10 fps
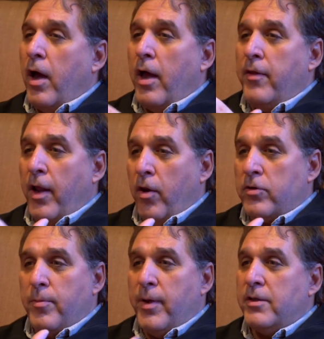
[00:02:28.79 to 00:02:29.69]
And they
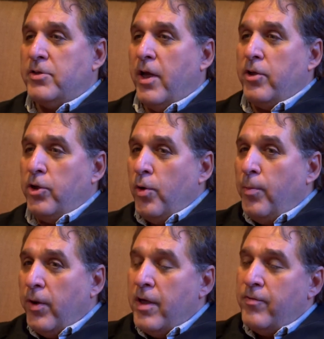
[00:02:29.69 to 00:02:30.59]
looked at me and said, you
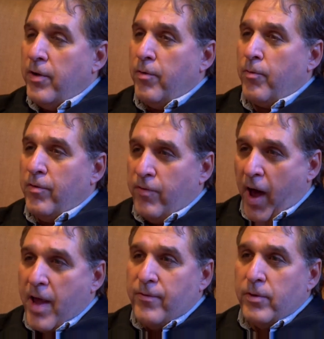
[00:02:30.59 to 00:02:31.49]
believe in
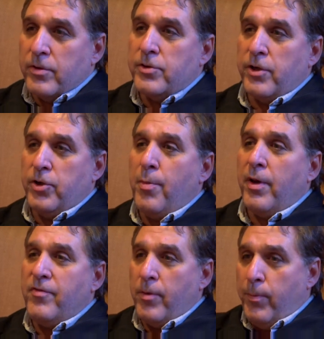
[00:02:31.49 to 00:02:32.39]
revivals and you
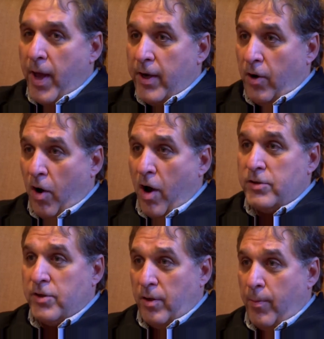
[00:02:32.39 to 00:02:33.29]
believe in
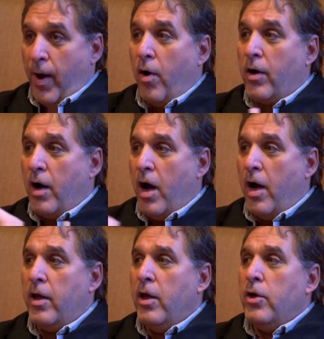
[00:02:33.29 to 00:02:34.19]
Pentecost and the power of
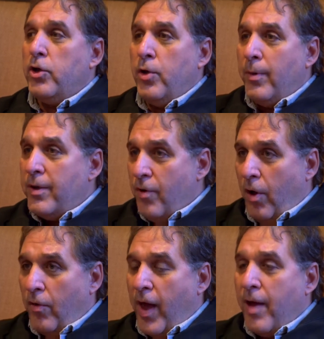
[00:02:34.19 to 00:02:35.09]
God. You believe in
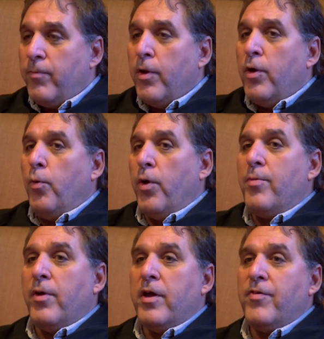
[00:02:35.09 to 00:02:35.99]
all that. We
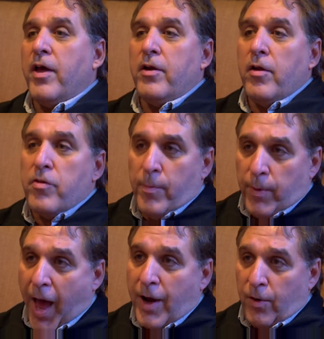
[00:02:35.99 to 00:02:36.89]
believe in the
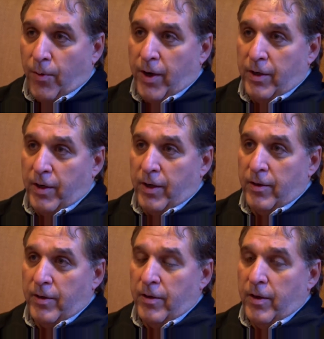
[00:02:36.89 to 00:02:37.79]
Black Awakening,
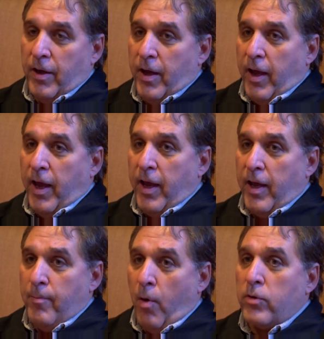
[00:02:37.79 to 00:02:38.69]

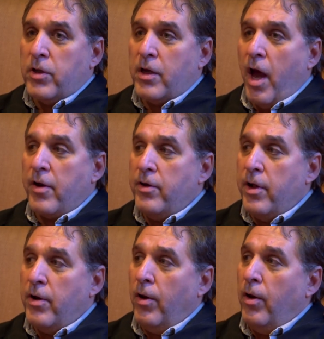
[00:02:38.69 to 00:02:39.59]
a
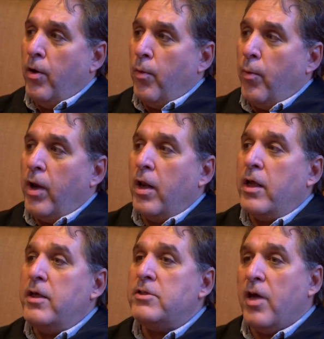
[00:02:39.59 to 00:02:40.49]
multi-continental
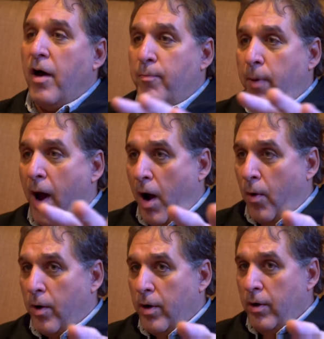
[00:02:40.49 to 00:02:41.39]
release of
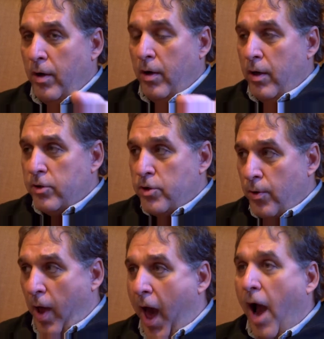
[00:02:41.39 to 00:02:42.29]
power
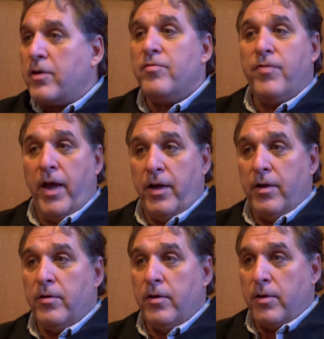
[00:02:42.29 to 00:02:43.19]
to activate
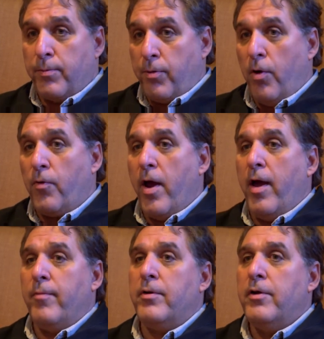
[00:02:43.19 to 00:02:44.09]
the
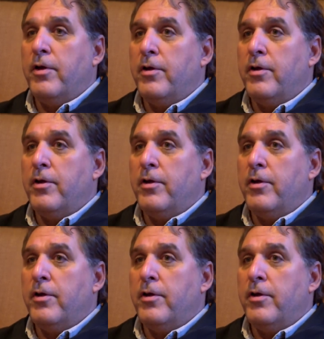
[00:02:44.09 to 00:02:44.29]
program